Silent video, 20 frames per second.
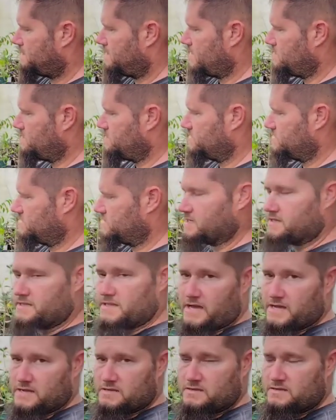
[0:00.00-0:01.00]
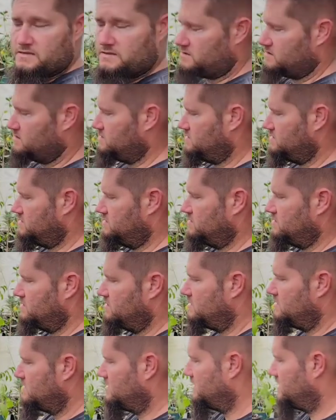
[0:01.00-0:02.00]
yep, just like that.
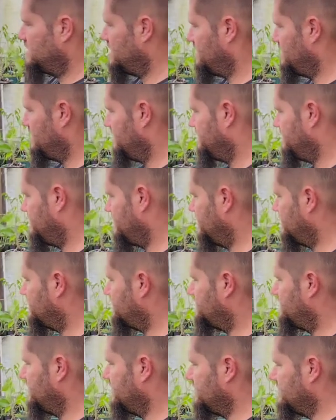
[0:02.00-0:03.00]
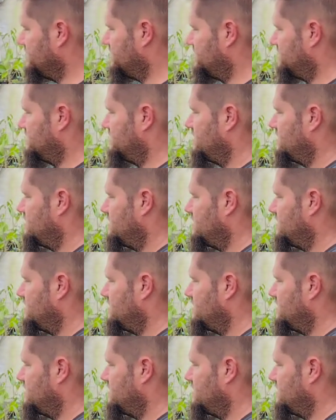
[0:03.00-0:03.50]
Now this piece,